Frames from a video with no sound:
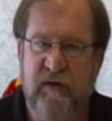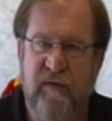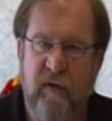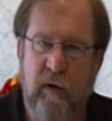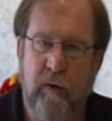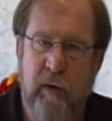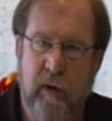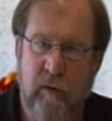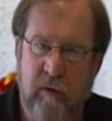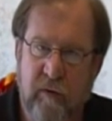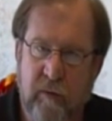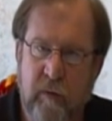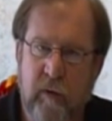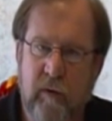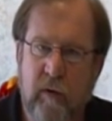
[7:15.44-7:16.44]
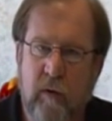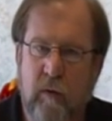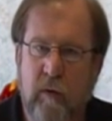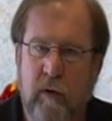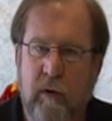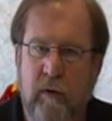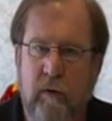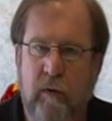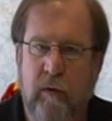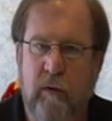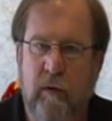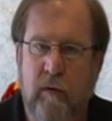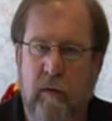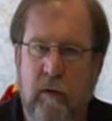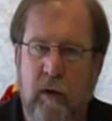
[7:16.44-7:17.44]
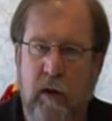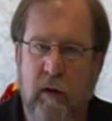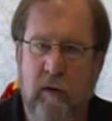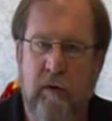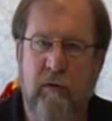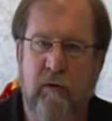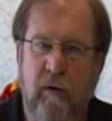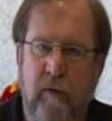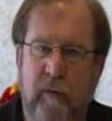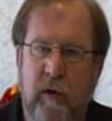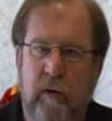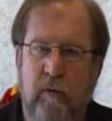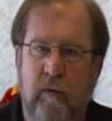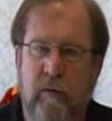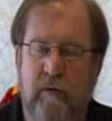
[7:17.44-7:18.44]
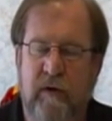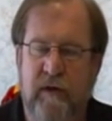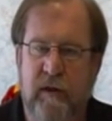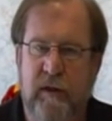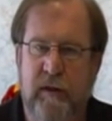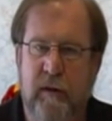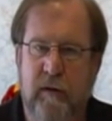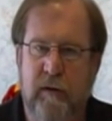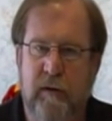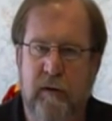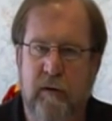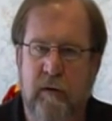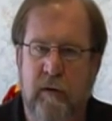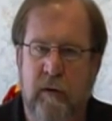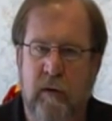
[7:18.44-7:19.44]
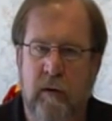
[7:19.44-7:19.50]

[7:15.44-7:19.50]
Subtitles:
that's flowing through the coil, it can determine the resistance.